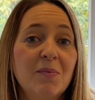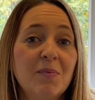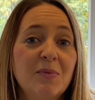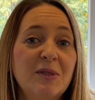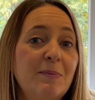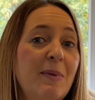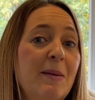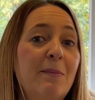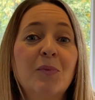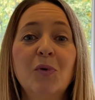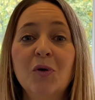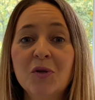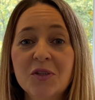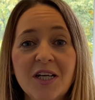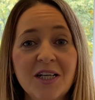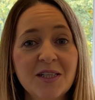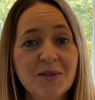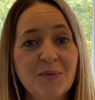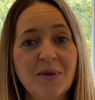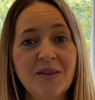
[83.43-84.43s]
spend more
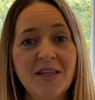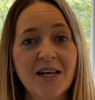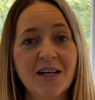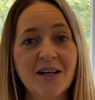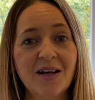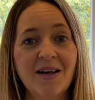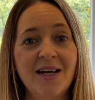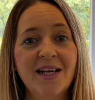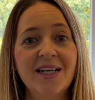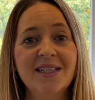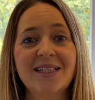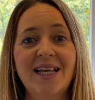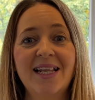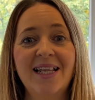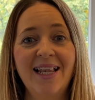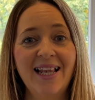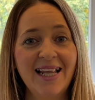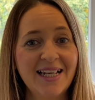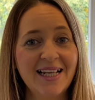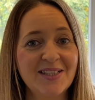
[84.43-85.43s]
time with their clients
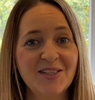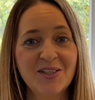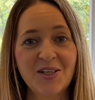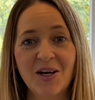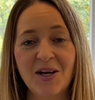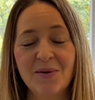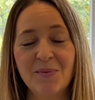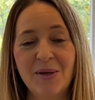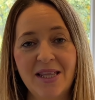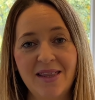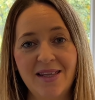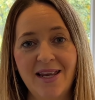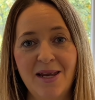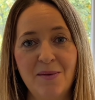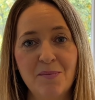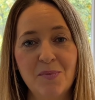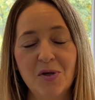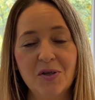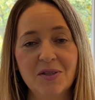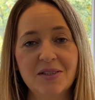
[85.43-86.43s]
and less time in their
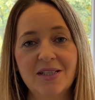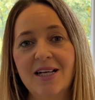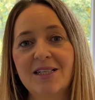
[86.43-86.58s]
inbox.